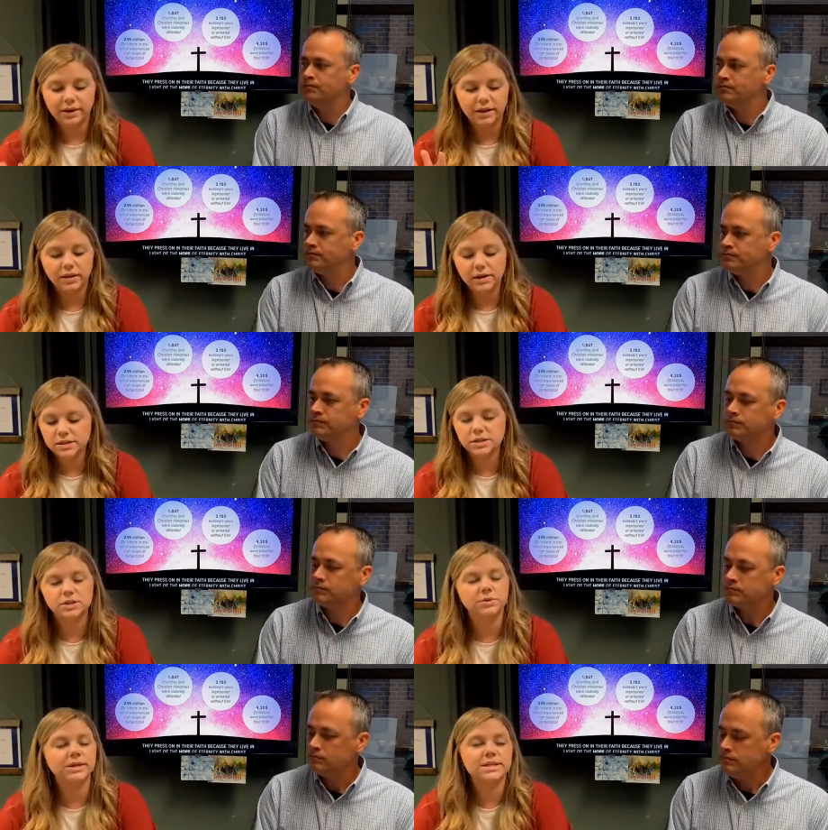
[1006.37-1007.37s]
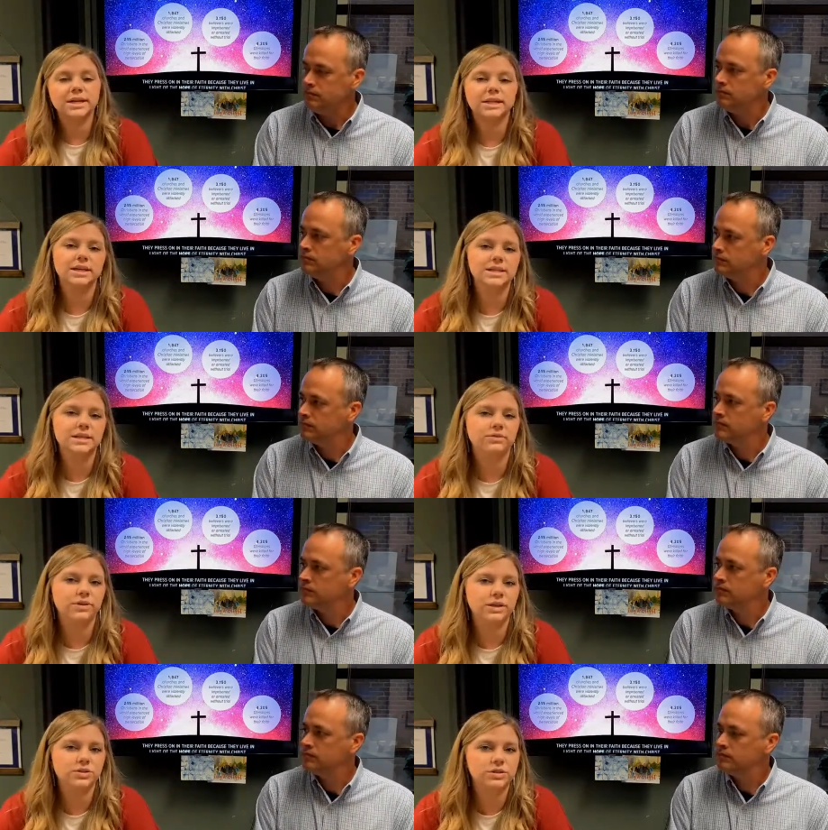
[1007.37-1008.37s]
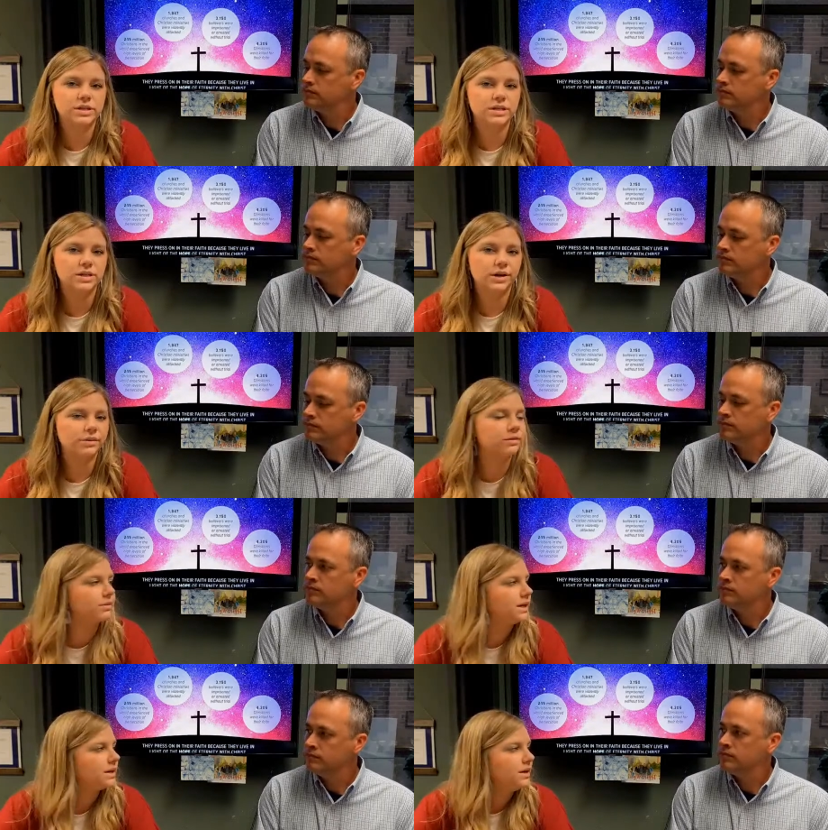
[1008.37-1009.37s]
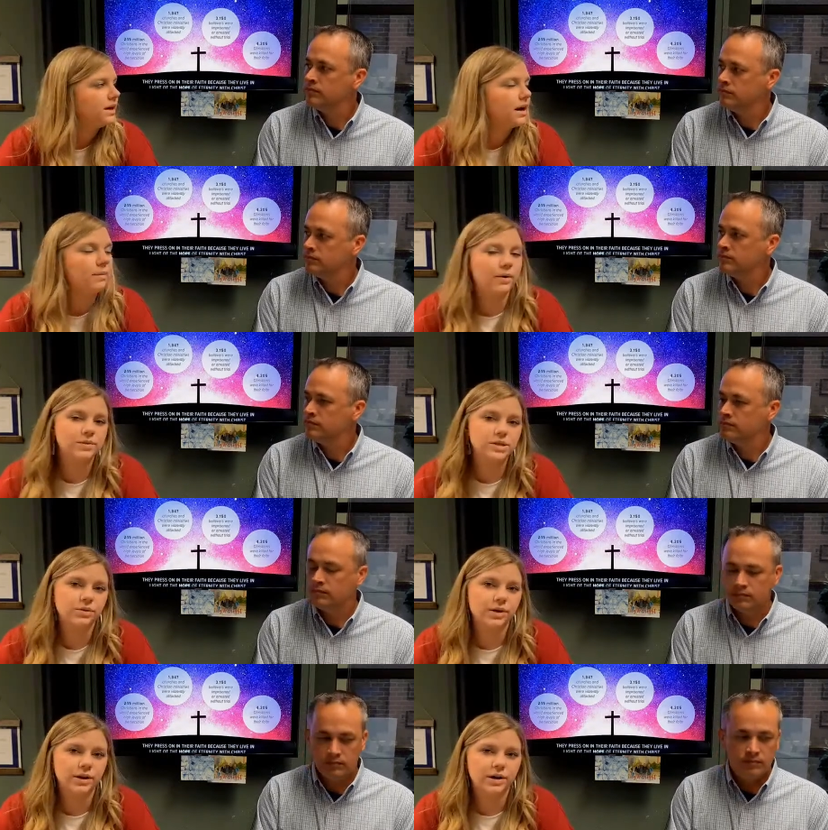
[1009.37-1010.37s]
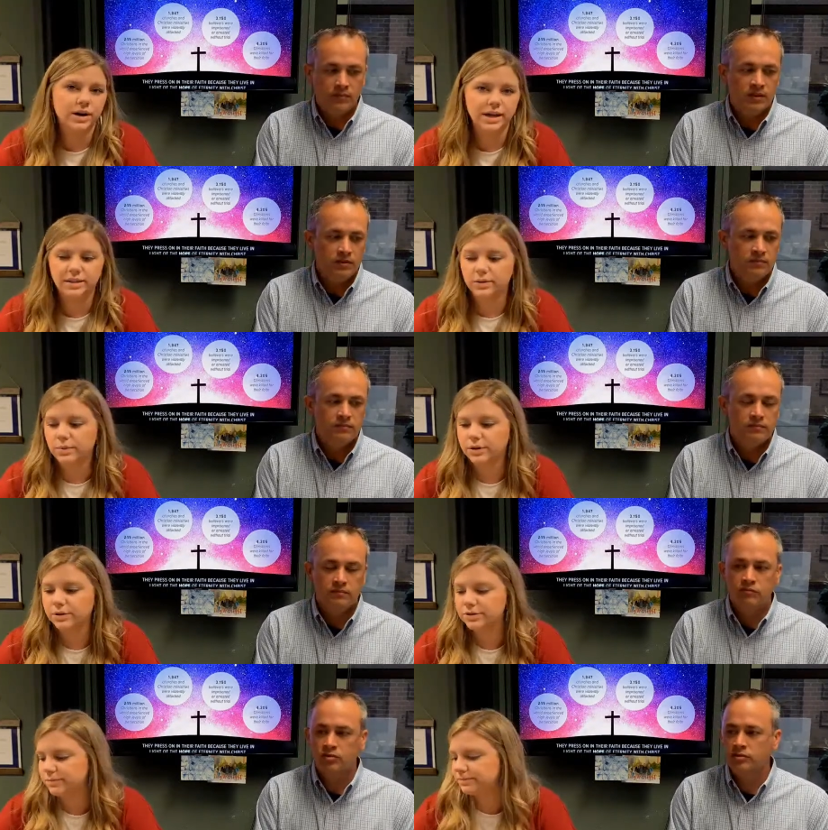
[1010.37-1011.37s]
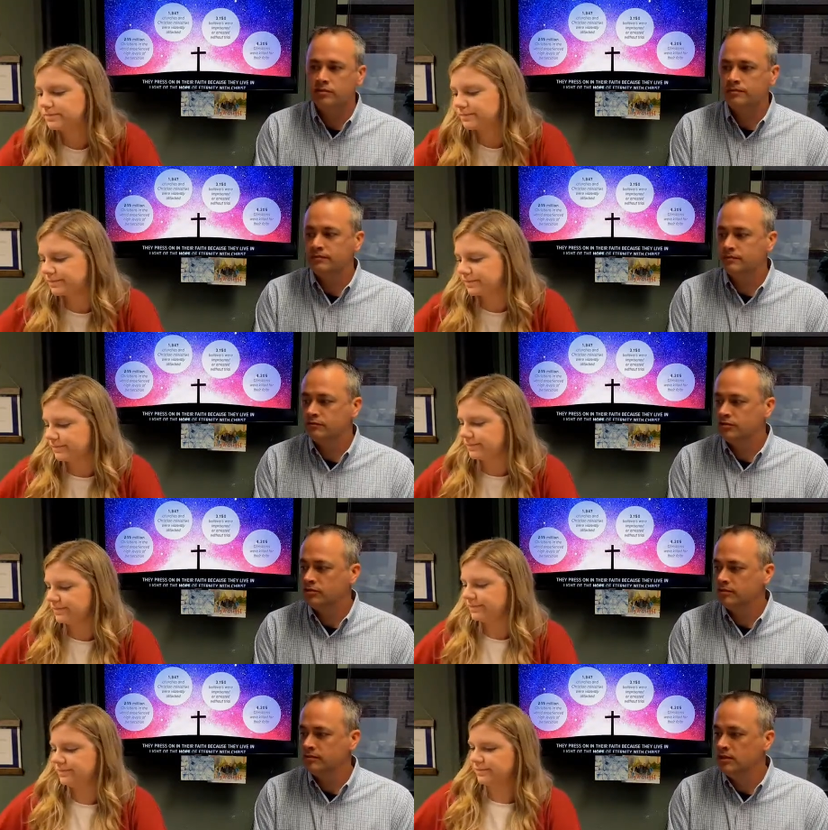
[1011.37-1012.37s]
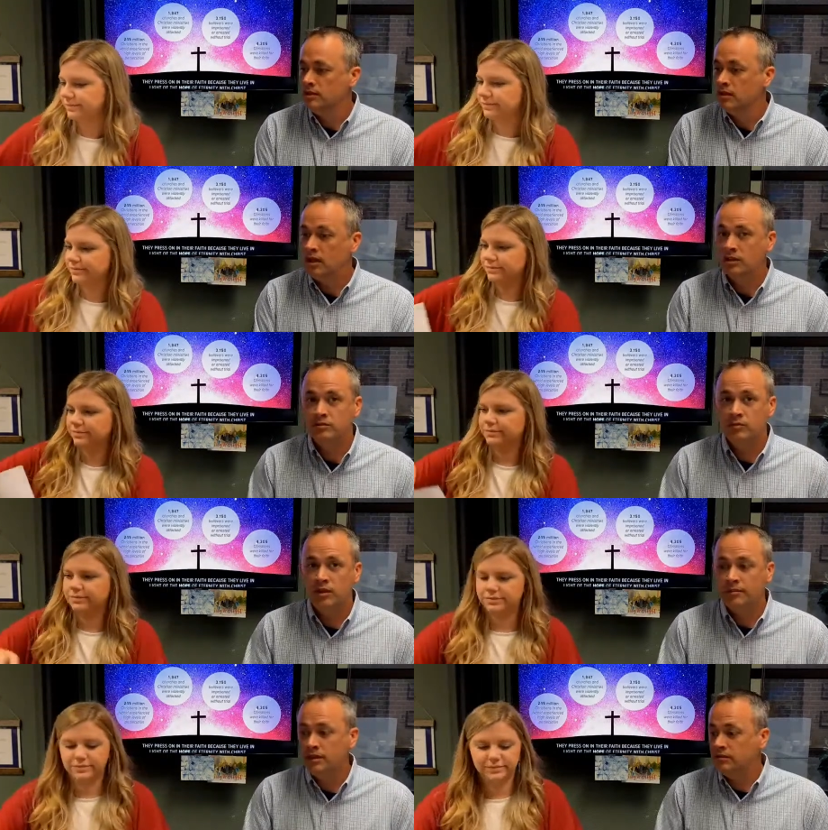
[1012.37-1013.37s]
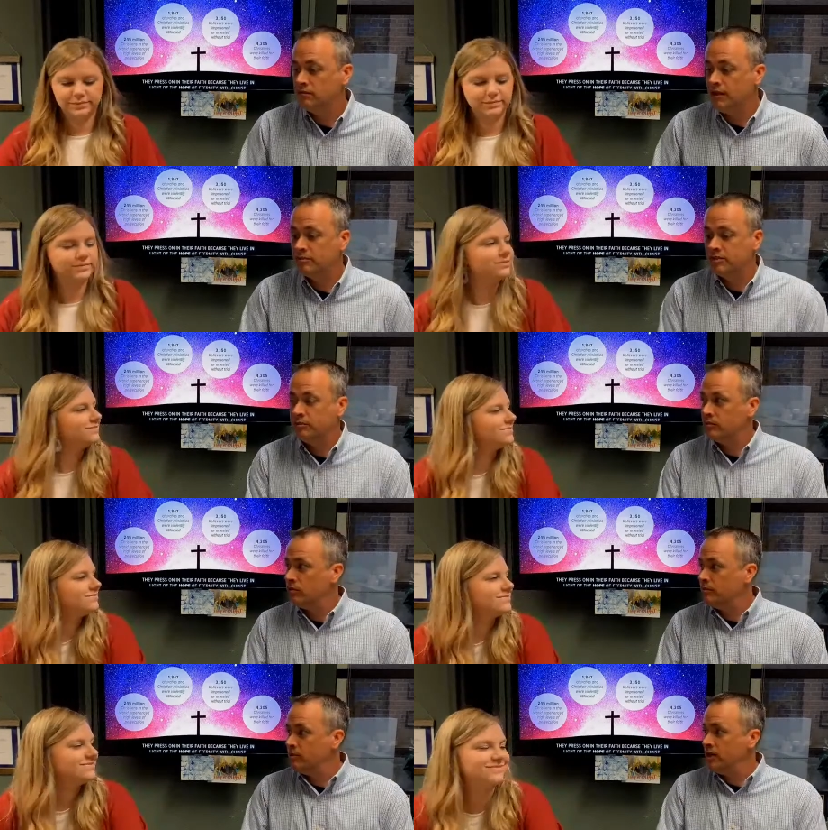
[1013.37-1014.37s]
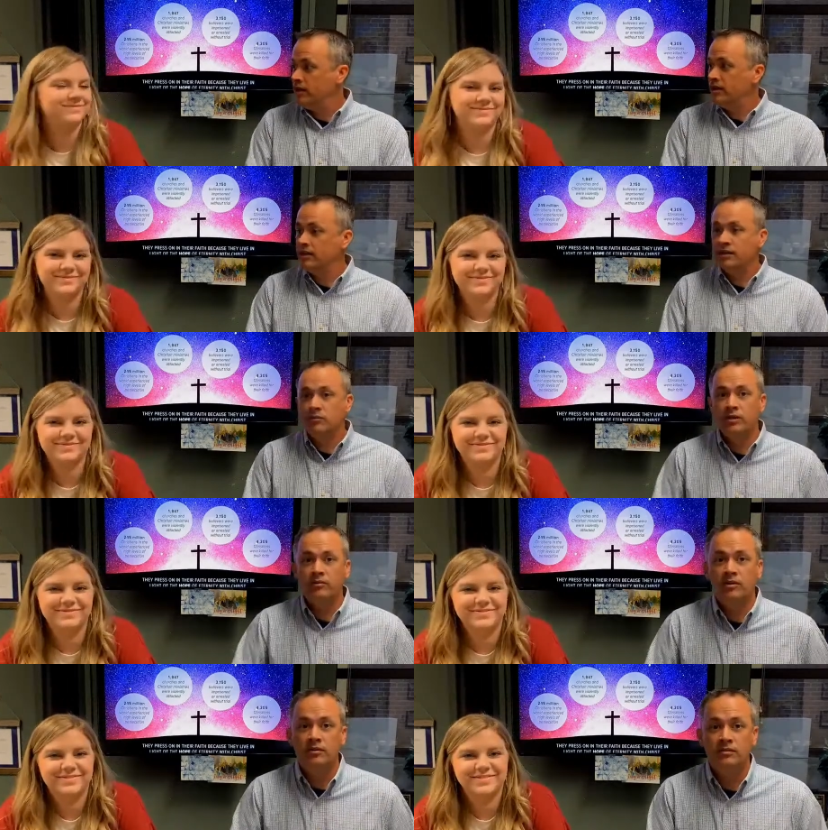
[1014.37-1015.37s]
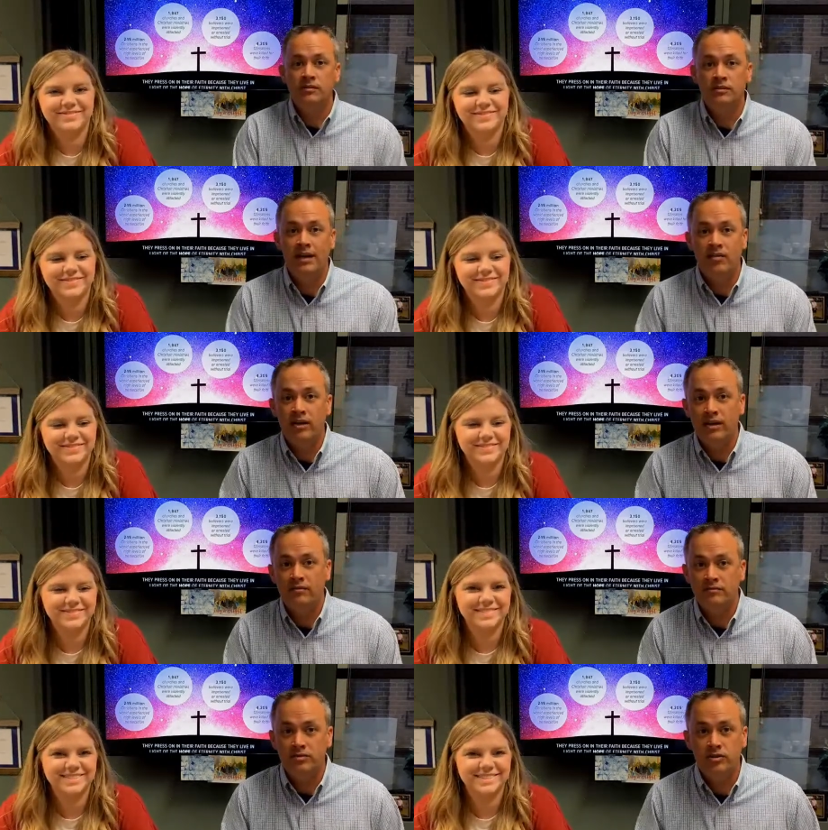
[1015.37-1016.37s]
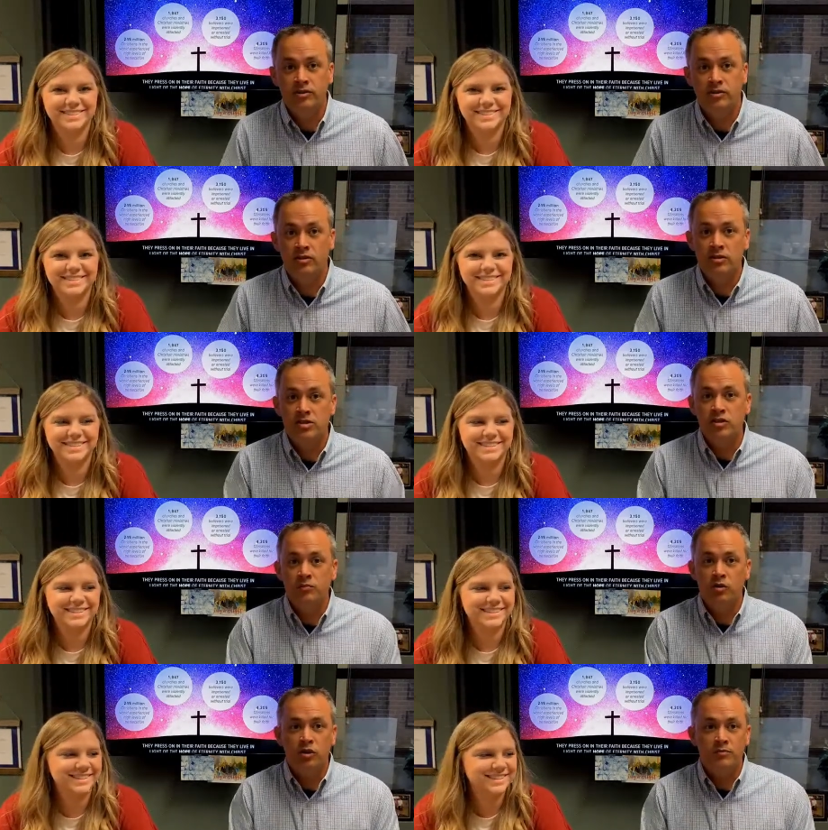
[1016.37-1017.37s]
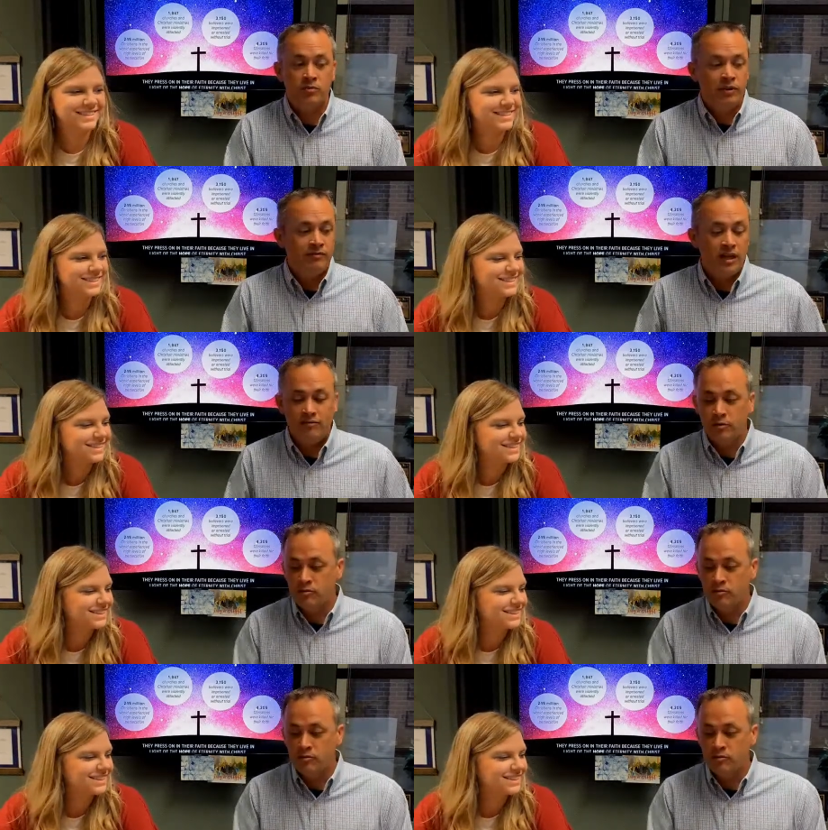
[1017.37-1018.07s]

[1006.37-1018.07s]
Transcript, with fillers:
Speaker 1: They've got lots of stories like this if you're interested to go and read about what's going on in the world. For sure. For
Speaker 2: sure. Awesome. Well, let me wrap us up with a word of prayer, and then we will head on out to your Zoom groups or whatever your life